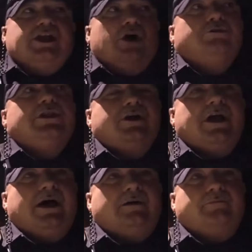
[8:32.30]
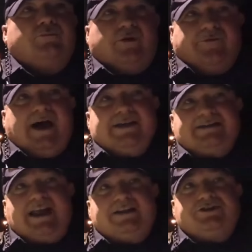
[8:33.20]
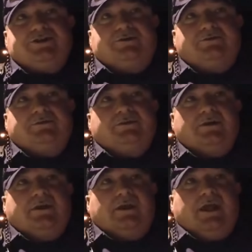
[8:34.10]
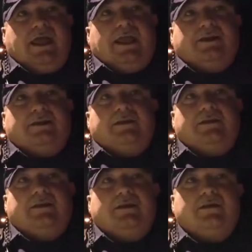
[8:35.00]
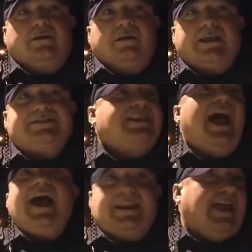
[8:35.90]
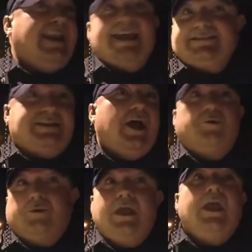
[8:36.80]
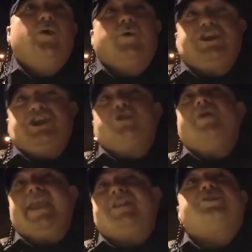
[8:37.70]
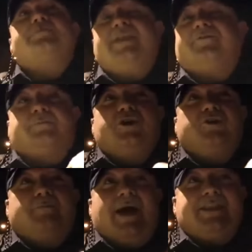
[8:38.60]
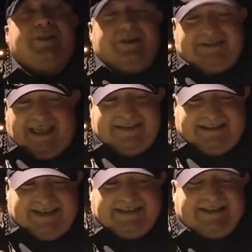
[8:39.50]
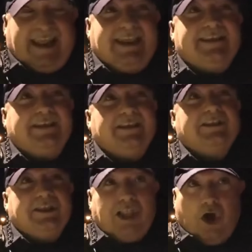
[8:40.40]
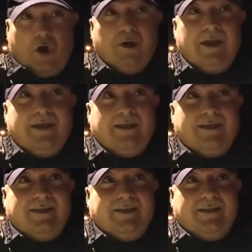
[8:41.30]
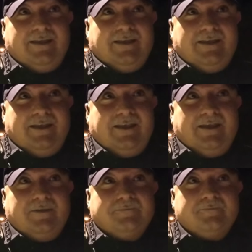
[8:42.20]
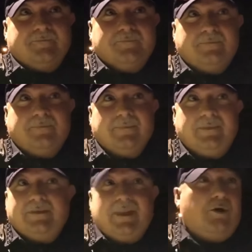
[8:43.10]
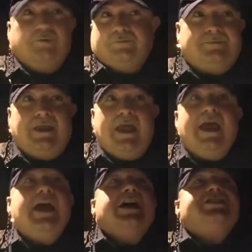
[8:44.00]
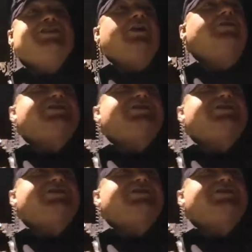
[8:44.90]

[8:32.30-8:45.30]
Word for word: Go look up revised statute. It's freedom of speech. Freedom it's of not. Press. It has no. When you hinder me from doing my duties, that is a state law. I could walk anywhere, so that's that, that's not interfering. So,